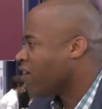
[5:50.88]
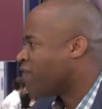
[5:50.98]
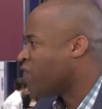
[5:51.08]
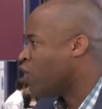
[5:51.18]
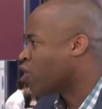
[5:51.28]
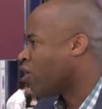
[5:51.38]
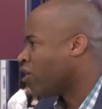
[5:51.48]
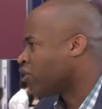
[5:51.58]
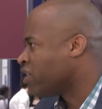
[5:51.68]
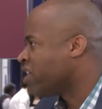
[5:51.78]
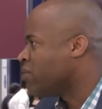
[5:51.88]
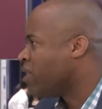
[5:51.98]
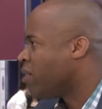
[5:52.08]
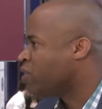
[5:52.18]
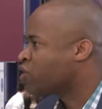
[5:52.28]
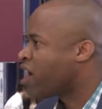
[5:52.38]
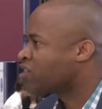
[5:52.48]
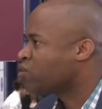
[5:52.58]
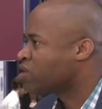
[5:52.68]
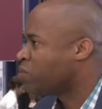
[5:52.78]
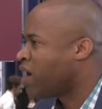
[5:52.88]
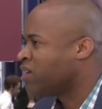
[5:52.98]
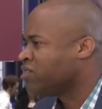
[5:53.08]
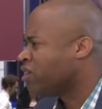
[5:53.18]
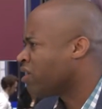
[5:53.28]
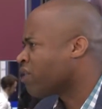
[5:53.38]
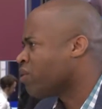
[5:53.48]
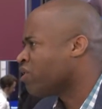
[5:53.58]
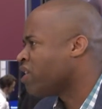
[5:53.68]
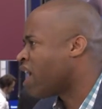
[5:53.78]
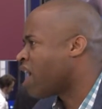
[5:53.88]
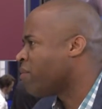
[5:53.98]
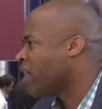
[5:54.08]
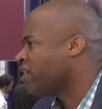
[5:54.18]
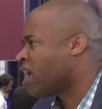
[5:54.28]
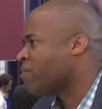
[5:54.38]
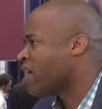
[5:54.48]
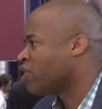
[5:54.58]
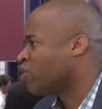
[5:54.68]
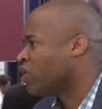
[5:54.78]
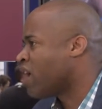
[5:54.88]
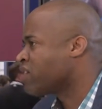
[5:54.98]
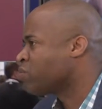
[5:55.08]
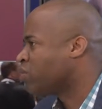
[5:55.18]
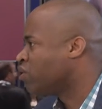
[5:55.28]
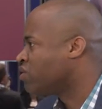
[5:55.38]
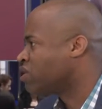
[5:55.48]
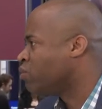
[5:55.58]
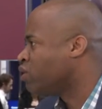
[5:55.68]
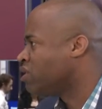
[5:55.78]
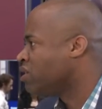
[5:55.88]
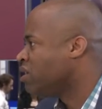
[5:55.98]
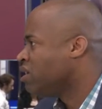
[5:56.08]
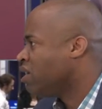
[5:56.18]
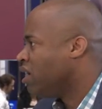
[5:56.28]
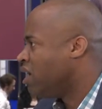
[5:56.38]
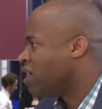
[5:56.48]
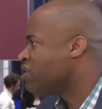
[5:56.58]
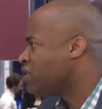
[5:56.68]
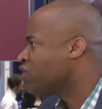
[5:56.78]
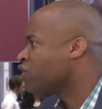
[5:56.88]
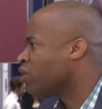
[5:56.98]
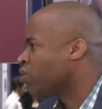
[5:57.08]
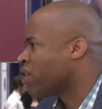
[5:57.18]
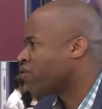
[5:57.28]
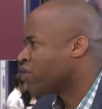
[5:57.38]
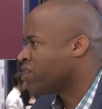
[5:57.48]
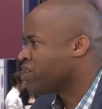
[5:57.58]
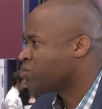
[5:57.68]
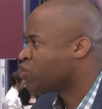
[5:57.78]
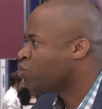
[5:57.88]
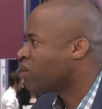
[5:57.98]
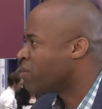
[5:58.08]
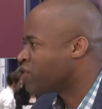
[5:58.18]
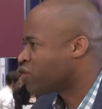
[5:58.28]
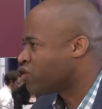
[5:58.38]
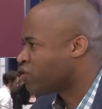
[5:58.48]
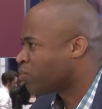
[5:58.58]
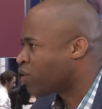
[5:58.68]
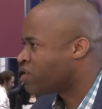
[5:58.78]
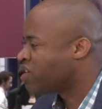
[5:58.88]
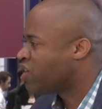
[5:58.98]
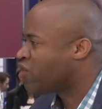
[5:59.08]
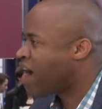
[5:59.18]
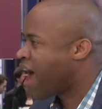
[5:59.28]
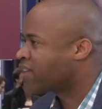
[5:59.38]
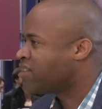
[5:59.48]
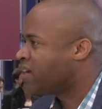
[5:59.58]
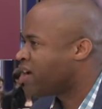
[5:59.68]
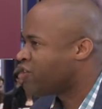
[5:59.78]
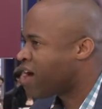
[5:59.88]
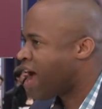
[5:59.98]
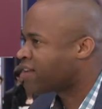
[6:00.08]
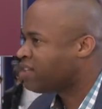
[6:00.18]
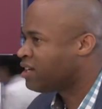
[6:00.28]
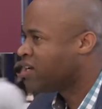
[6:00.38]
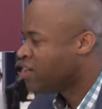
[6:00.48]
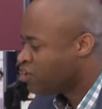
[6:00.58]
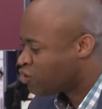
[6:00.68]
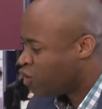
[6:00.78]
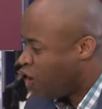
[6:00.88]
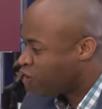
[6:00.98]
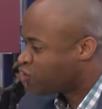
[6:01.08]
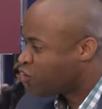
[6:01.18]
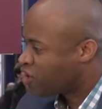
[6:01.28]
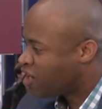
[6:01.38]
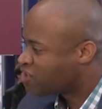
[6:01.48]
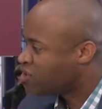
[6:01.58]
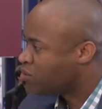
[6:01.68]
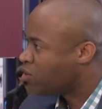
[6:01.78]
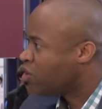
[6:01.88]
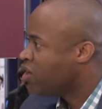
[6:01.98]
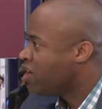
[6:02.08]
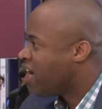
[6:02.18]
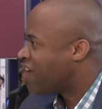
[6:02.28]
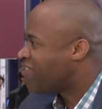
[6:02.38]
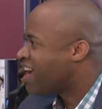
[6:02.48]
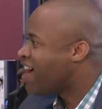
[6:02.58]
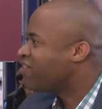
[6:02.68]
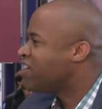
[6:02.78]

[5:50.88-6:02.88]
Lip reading: phone call or an email, but you're actually responding. You know, like whether or not I might go to a hospital if someone is injured or whatever it is, but you want to make sure that you're present and you're acting. So also the customer, if they have an